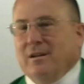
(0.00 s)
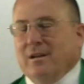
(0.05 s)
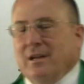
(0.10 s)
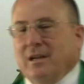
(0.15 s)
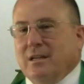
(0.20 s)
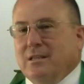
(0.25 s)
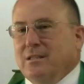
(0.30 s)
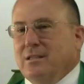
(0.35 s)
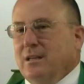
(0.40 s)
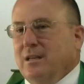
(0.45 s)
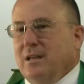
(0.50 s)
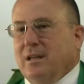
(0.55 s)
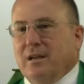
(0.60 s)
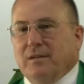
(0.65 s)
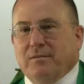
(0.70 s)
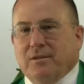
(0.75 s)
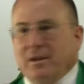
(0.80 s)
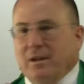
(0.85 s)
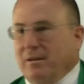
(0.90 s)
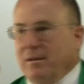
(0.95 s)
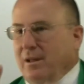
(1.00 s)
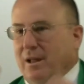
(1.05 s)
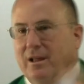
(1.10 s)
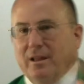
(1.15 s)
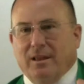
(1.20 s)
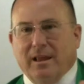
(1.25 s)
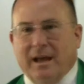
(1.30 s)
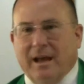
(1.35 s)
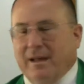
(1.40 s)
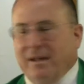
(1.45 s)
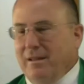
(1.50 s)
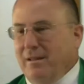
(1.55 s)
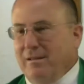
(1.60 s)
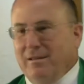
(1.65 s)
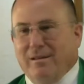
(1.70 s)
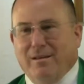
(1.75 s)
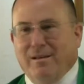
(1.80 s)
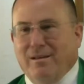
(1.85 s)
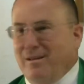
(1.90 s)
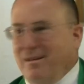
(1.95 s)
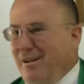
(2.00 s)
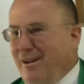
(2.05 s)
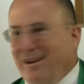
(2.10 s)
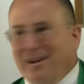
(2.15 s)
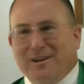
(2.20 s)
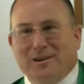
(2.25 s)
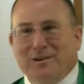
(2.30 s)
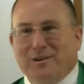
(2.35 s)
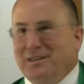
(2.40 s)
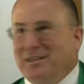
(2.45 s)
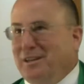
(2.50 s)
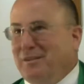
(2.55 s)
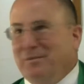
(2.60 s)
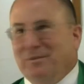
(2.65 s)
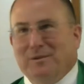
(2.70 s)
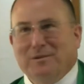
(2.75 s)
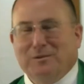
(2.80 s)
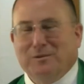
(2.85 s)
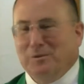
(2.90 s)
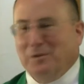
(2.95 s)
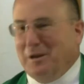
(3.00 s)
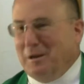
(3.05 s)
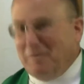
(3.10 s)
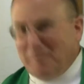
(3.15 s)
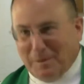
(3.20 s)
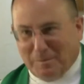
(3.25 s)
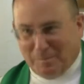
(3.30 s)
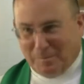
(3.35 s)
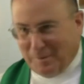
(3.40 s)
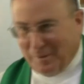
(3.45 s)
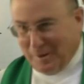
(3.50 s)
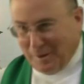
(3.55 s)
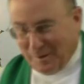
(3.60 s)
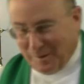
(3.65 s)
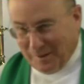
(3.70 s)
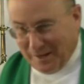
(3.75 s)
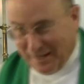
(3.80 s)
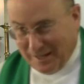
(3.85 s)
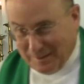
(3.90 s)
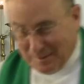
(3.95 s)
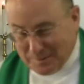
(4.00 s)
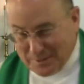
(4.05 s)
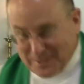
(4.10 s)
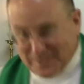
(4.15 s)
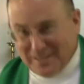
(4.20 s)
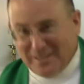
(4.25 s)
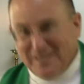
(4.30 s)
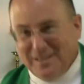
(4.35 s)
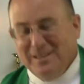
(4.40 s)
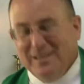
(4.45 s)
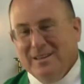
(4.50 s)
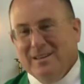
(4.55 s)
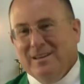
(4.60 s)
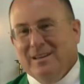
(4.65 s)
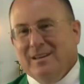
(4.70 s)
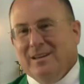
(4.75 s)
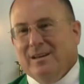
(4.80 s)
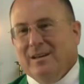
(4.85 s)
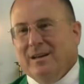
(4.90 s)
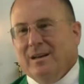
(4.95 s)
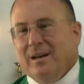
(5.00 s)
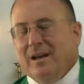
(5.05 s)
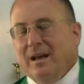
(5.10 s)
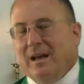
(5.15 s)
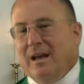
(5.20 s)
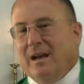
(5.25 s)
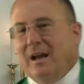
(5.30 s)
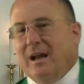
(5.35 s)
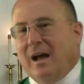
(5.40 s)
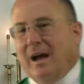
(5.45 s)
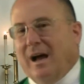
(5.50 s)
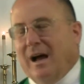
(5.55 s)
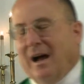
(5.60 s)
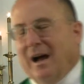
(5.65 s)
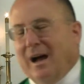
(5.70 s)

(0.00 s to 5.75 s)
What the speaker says: He's lived in 100 different treatment programs. And